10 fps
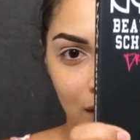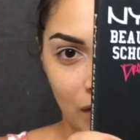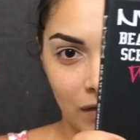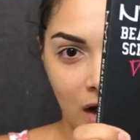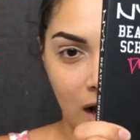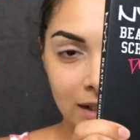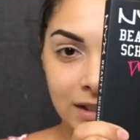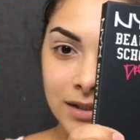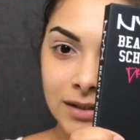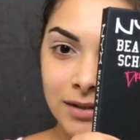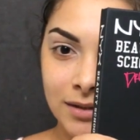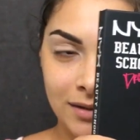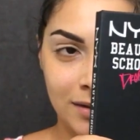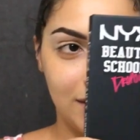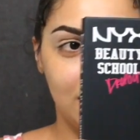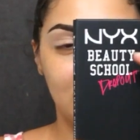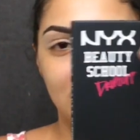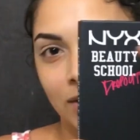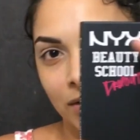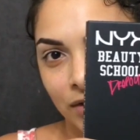You've got this
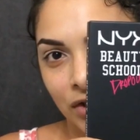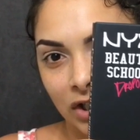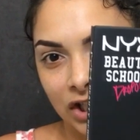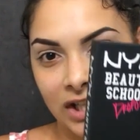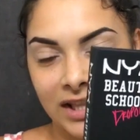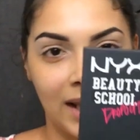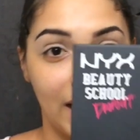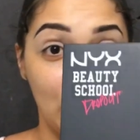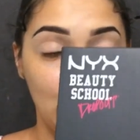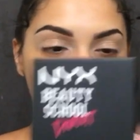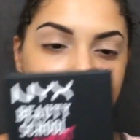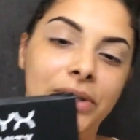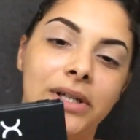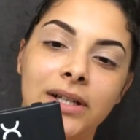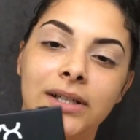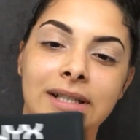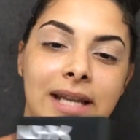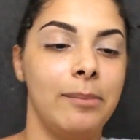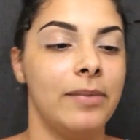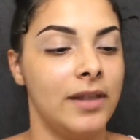little stretchy thing like a notebook
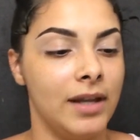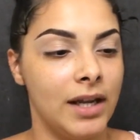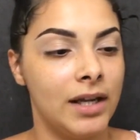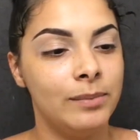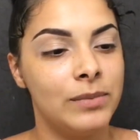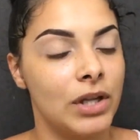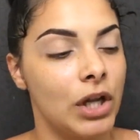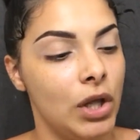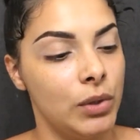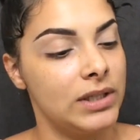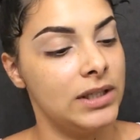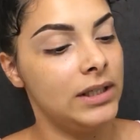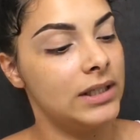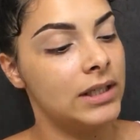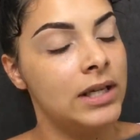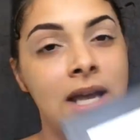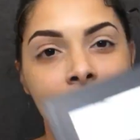type thing to close it.